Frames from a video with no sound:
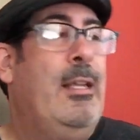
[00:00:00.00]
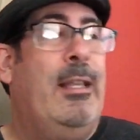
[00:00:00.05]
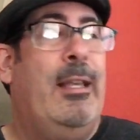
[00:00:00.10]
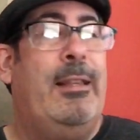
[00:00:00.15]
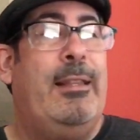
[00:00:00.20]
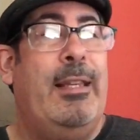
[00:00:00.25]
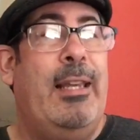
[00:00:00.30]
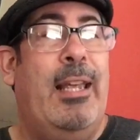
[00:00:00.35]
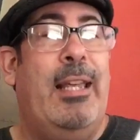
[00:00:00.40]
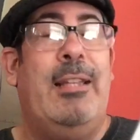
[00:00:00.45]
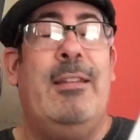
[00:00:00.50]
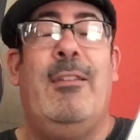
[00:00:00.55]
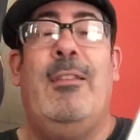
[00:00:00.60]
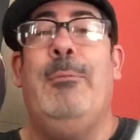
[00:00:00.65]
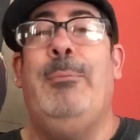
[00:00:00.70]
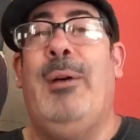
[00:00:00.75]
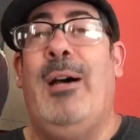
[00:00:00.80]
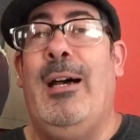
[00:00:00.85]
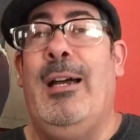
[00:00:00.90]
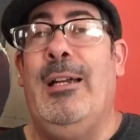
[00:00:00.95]
at the end of
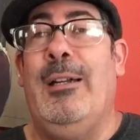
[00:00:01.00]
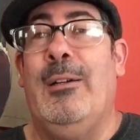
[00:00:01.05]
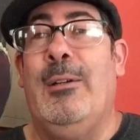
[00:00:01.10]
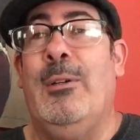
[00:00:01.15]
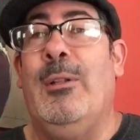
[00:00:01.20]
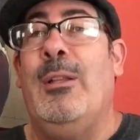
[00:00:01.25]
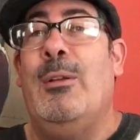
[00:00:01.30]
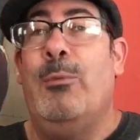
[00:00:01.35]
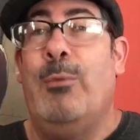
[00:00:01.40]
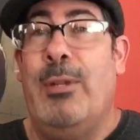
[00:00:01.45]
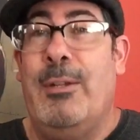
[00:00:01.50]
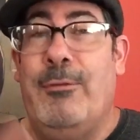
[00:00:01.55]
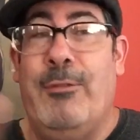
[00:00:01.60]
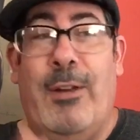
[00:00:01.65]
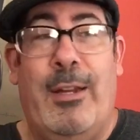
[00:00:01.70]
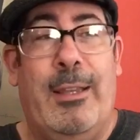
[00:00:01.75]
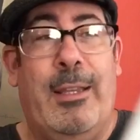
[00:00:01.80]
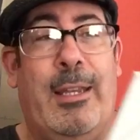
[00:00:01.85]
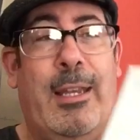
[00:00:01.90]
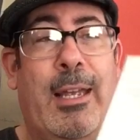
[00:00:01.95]
the pile, we
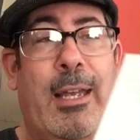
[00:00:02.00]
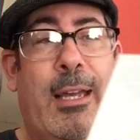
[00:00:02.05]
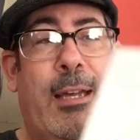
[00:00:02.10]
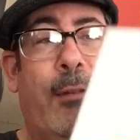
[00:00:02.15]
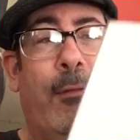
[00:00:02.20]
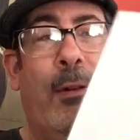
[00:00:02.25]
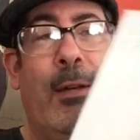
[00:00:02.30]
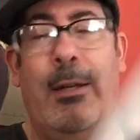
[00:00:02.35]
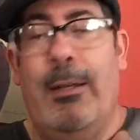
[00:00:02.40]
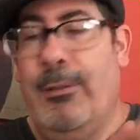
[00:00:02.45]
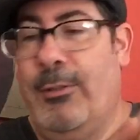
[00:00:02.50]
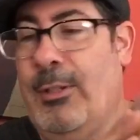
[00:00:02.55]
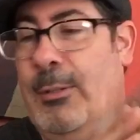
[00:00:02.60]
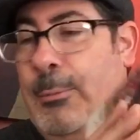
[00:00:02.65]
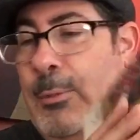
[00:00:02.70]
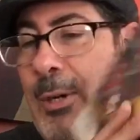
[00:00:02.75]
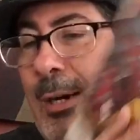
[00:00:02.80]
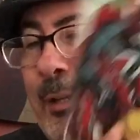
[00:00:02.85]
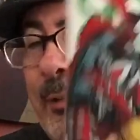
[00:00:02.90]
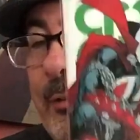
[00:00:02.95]
finally have
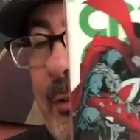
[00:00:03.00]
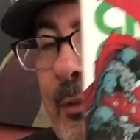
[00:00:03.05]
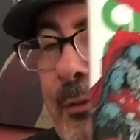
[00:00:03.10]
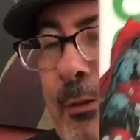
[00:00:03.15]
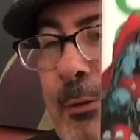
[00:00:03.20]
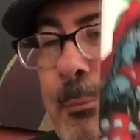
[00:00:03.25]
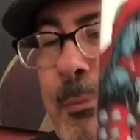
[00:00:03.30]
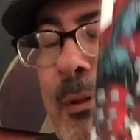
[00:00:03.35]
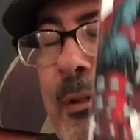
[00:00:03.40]
some crossover